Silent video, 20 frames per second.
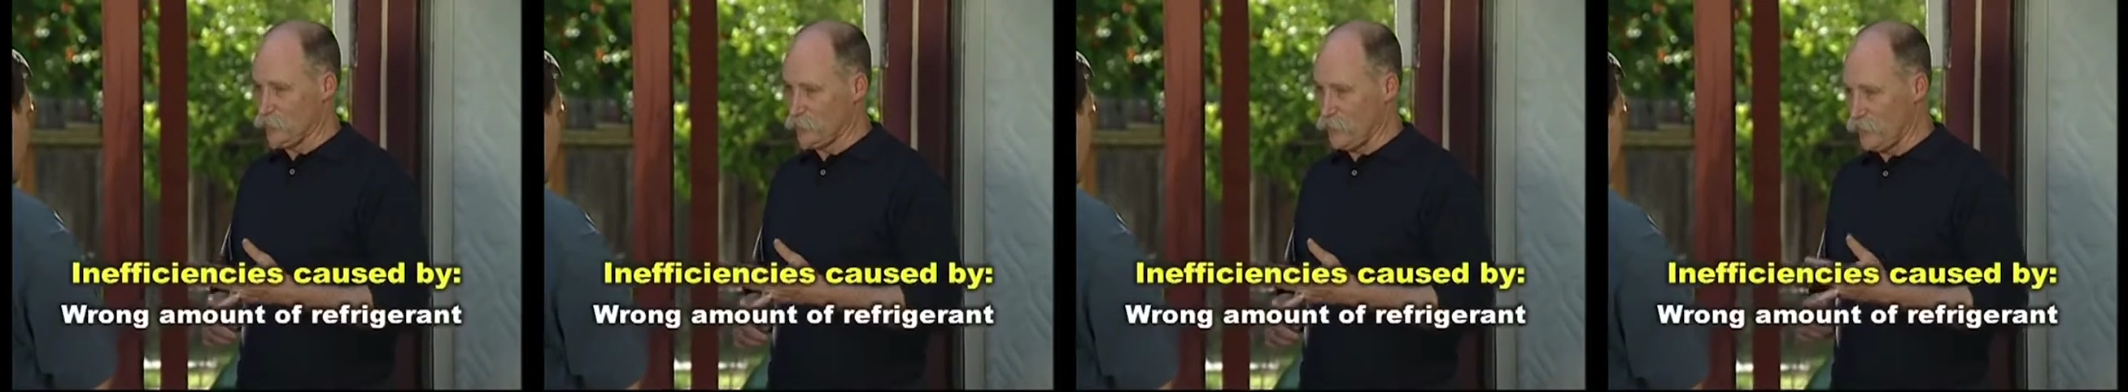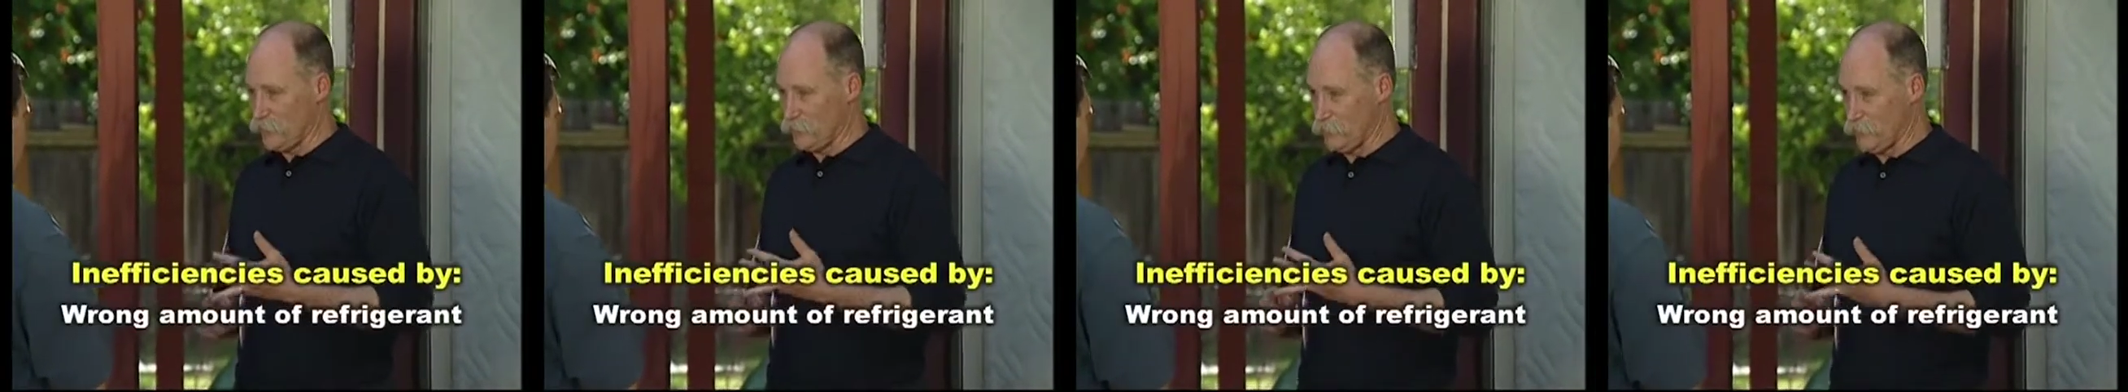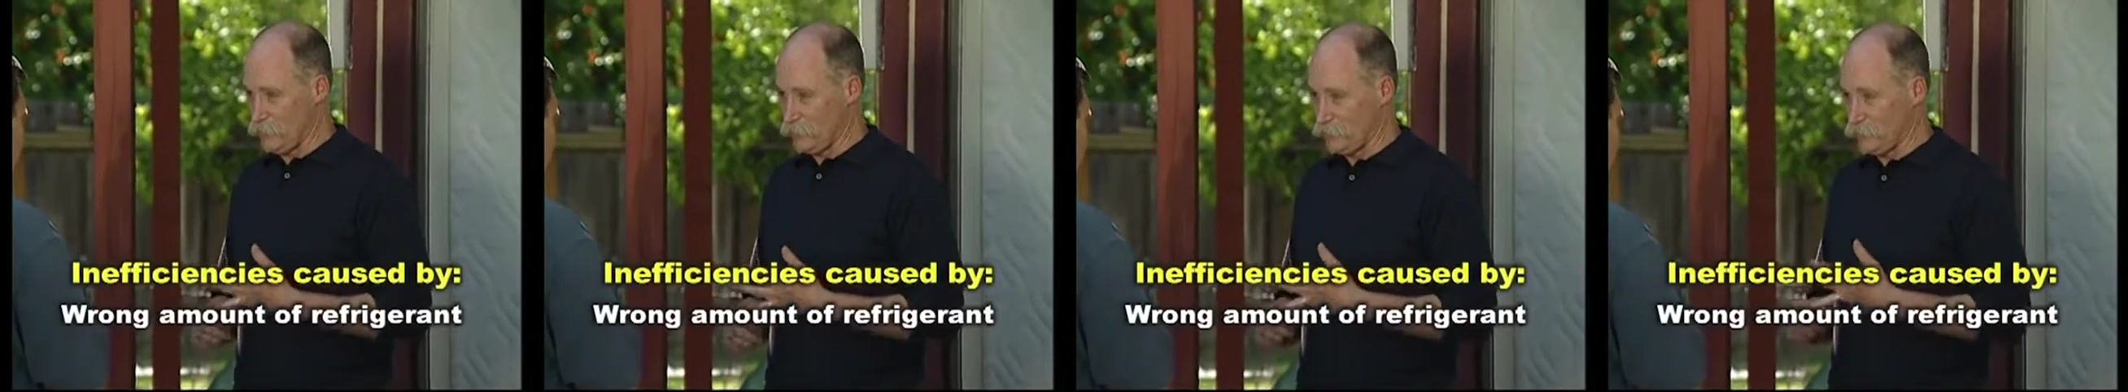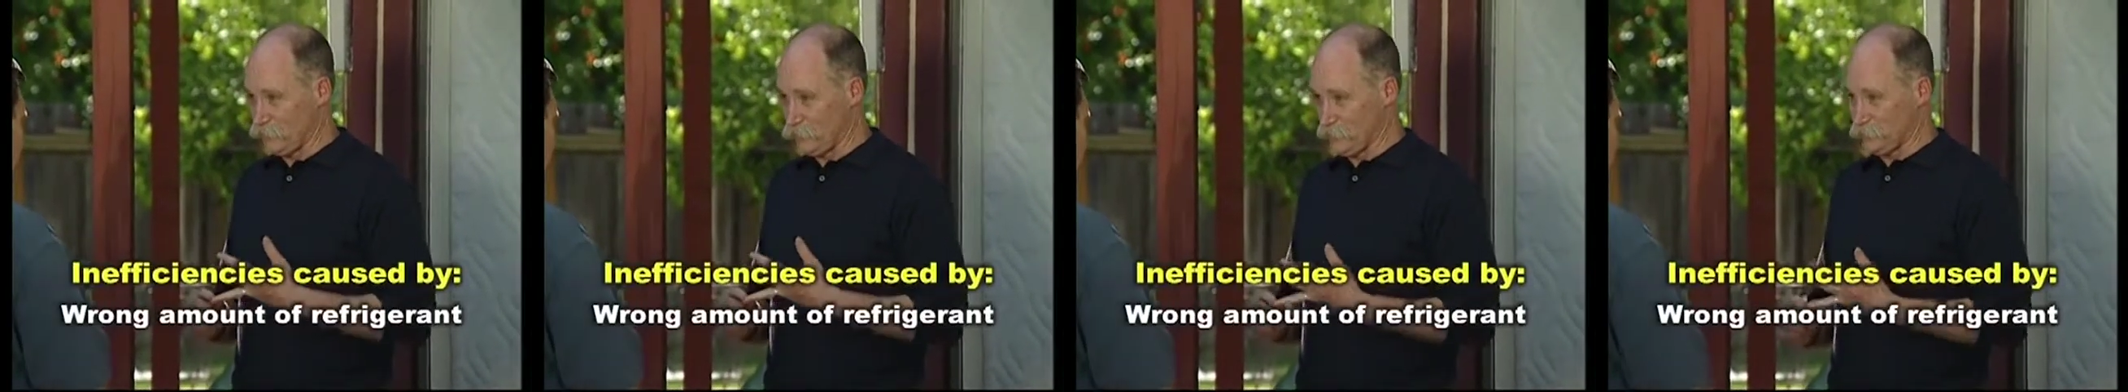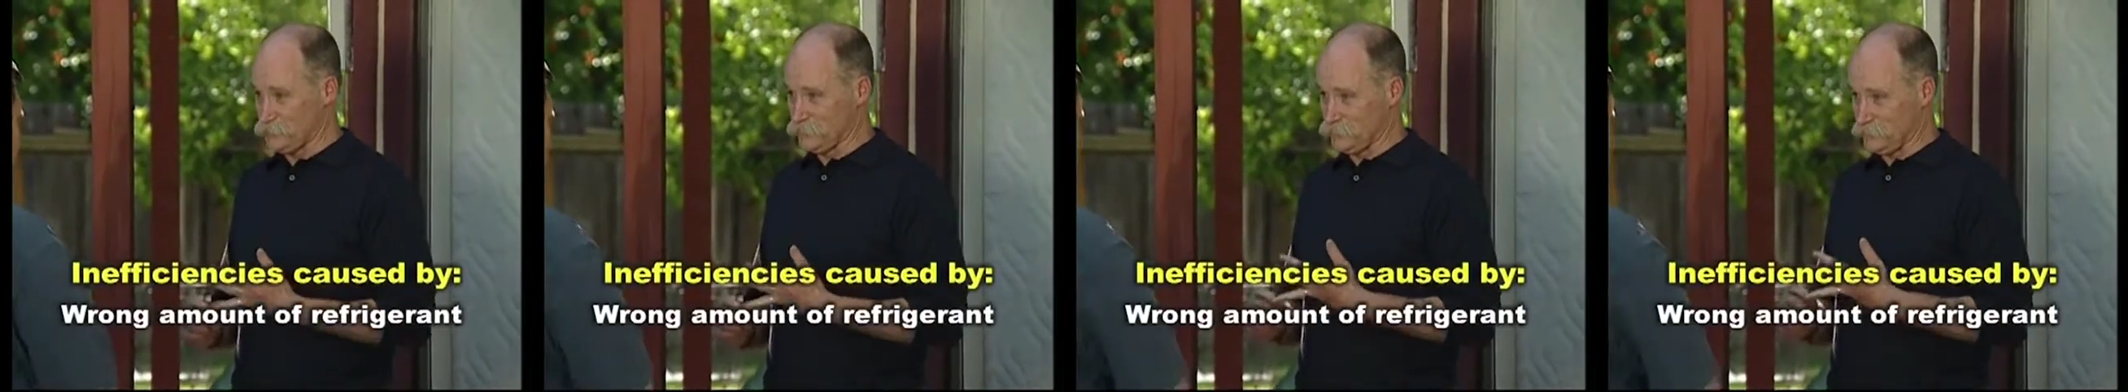the right amount of
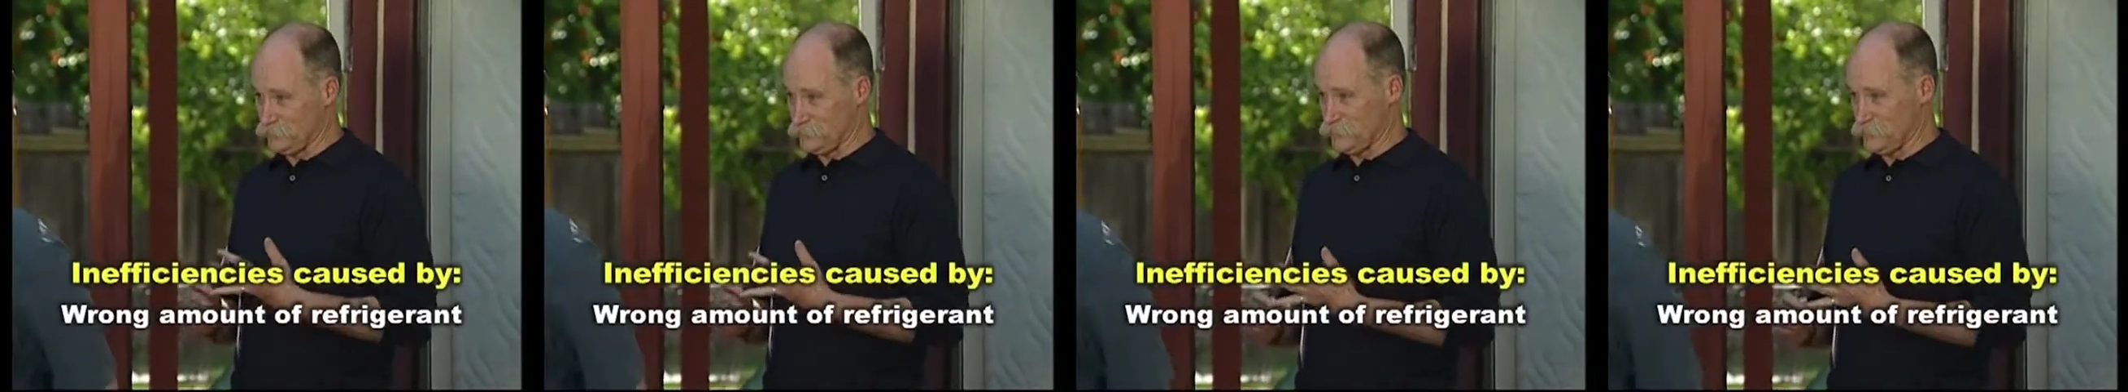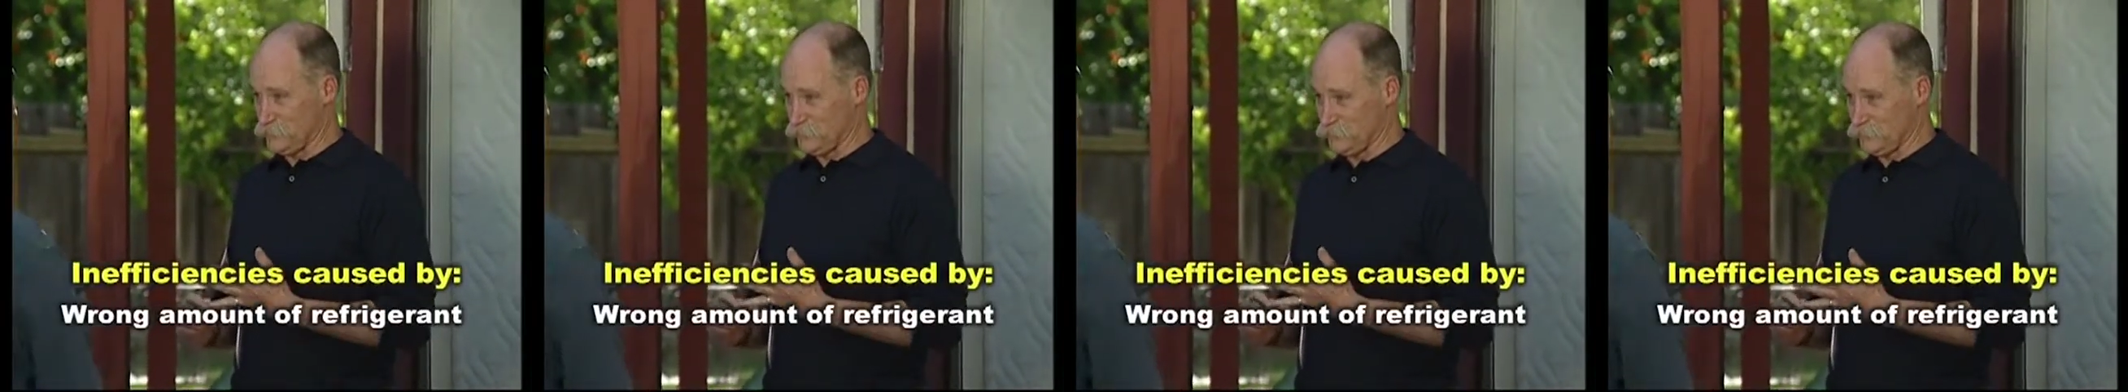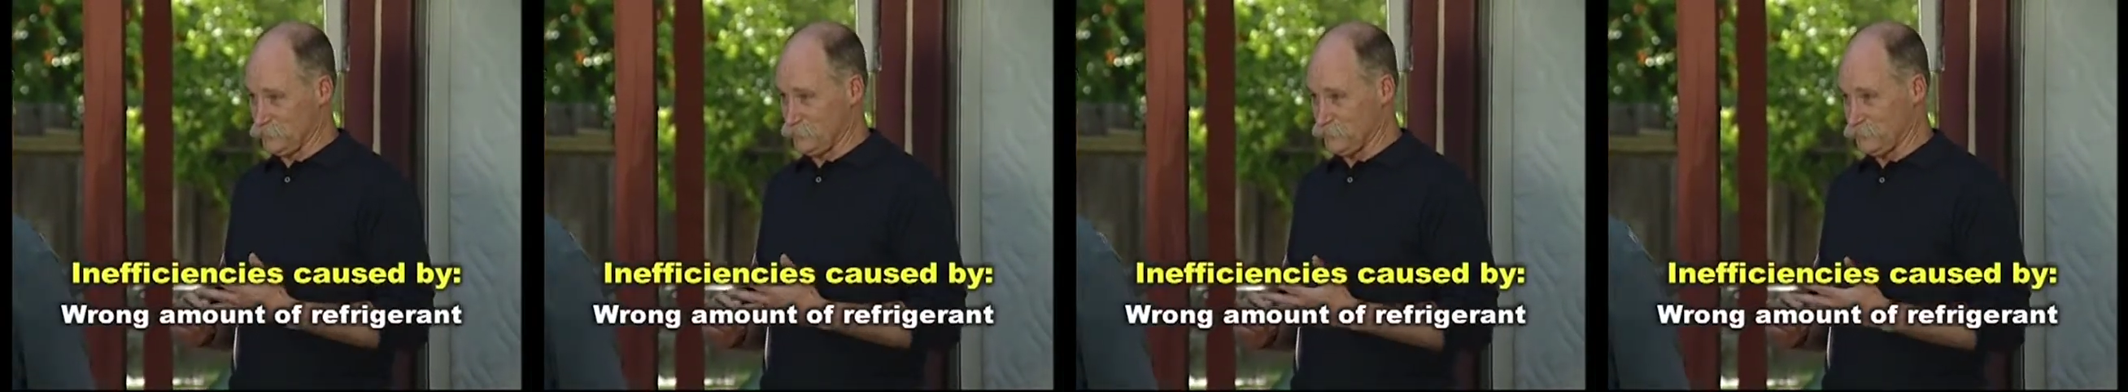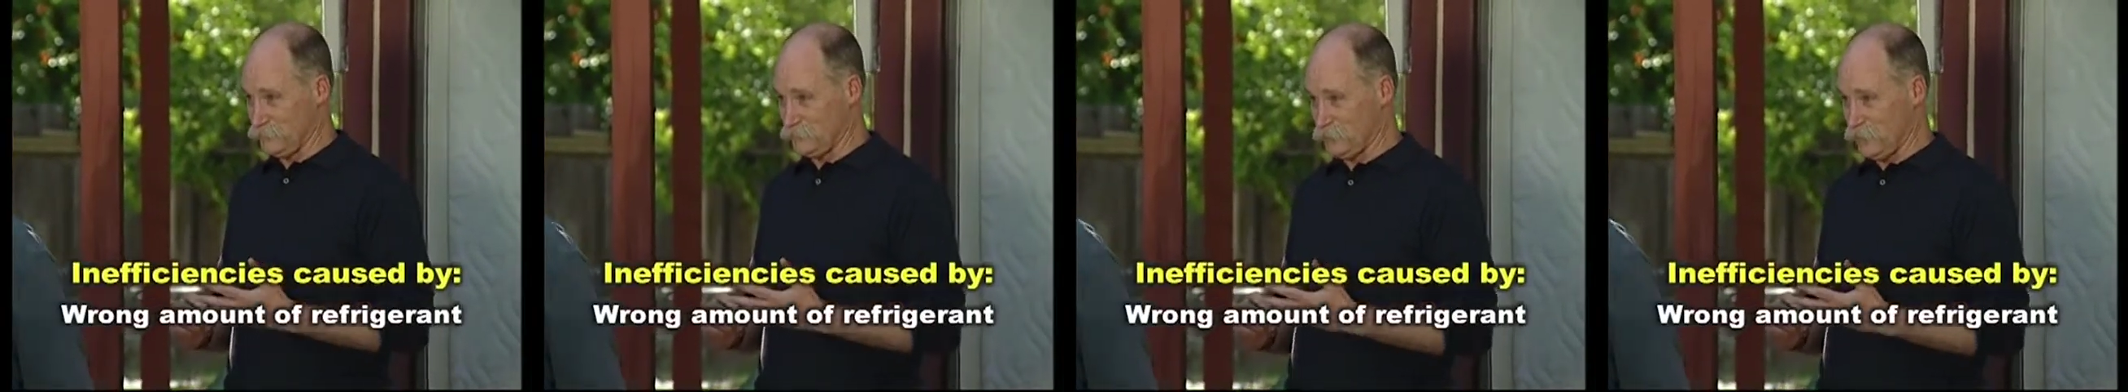refrigerant in the system.